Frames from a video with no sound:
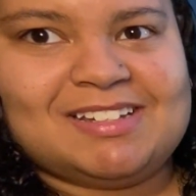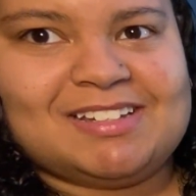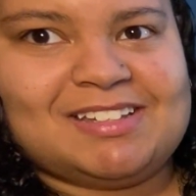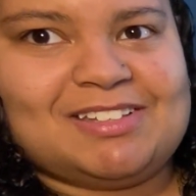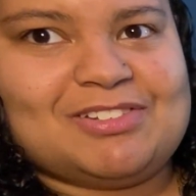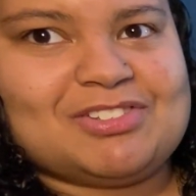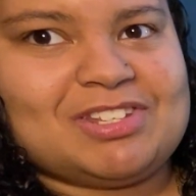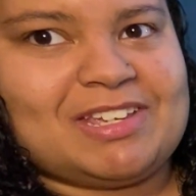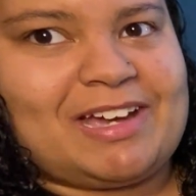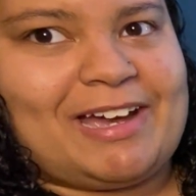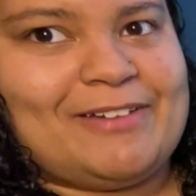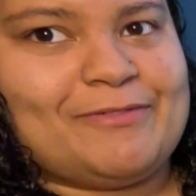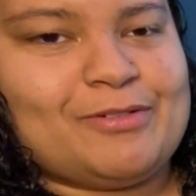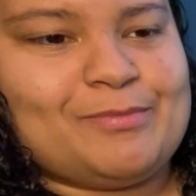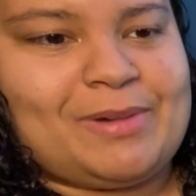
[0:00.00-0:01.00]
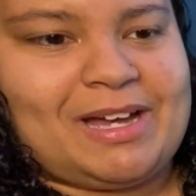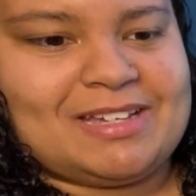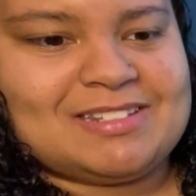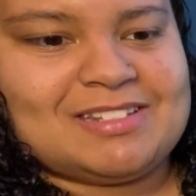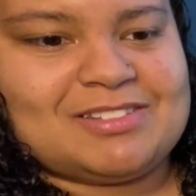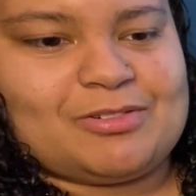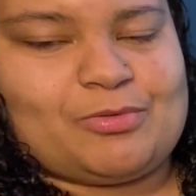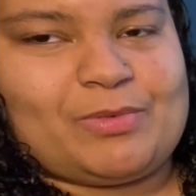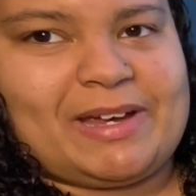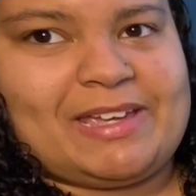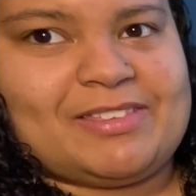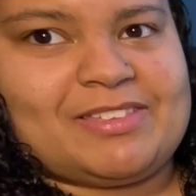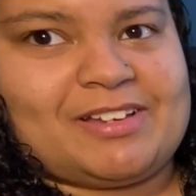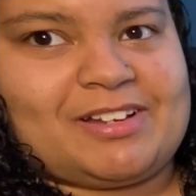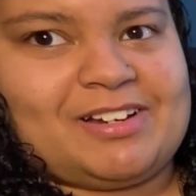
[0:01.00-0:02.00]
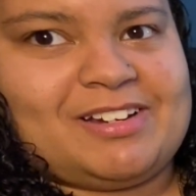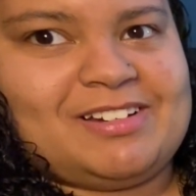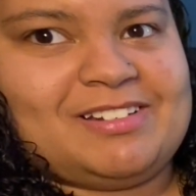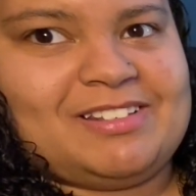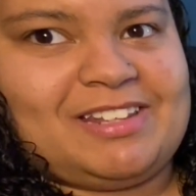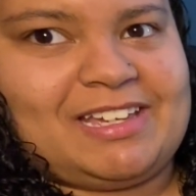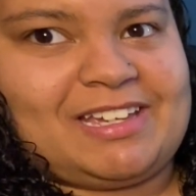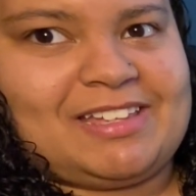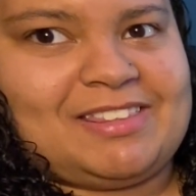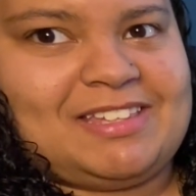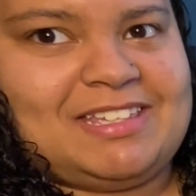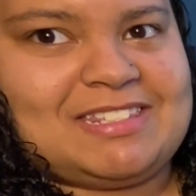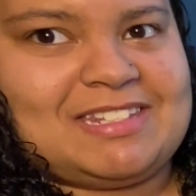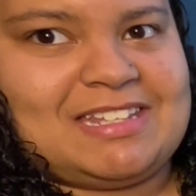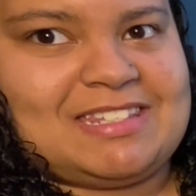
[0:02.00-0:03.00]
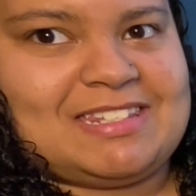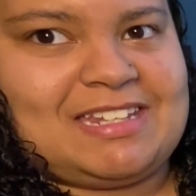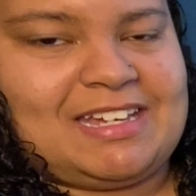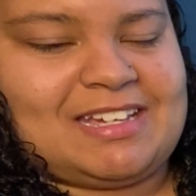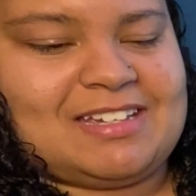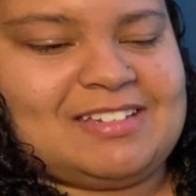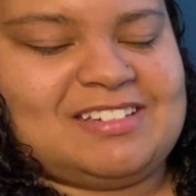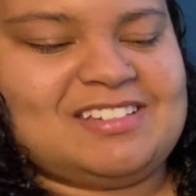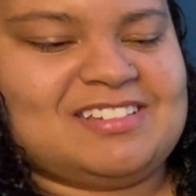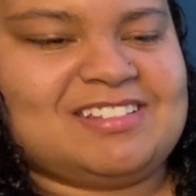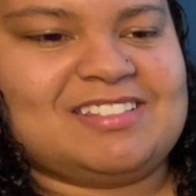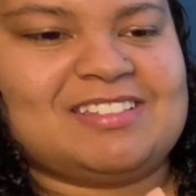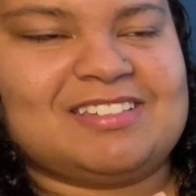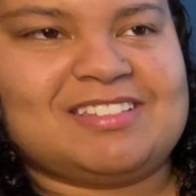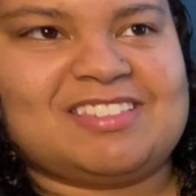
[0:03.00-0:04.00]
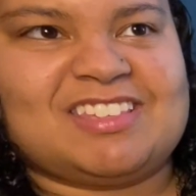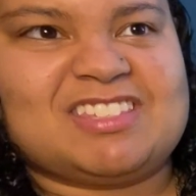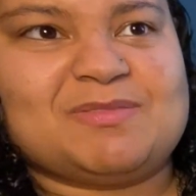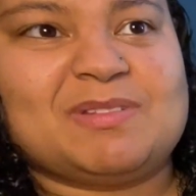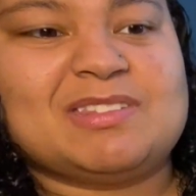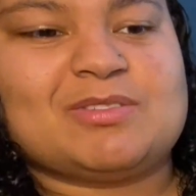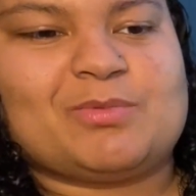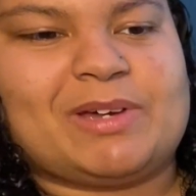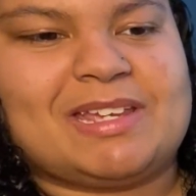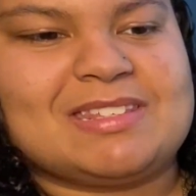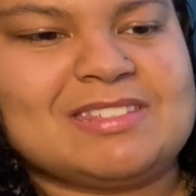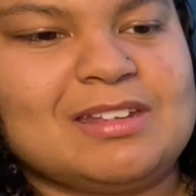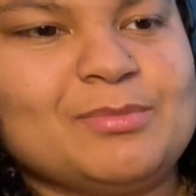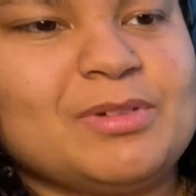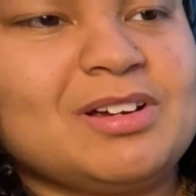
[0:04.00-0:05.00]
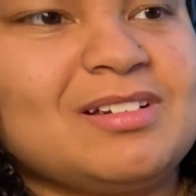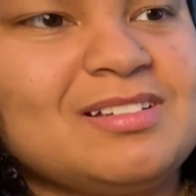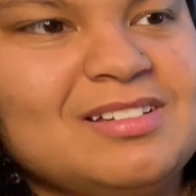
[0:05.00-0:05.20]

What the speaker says: Usually iPhone boxes are way thicker, like at least this thick. This one's way slimmer.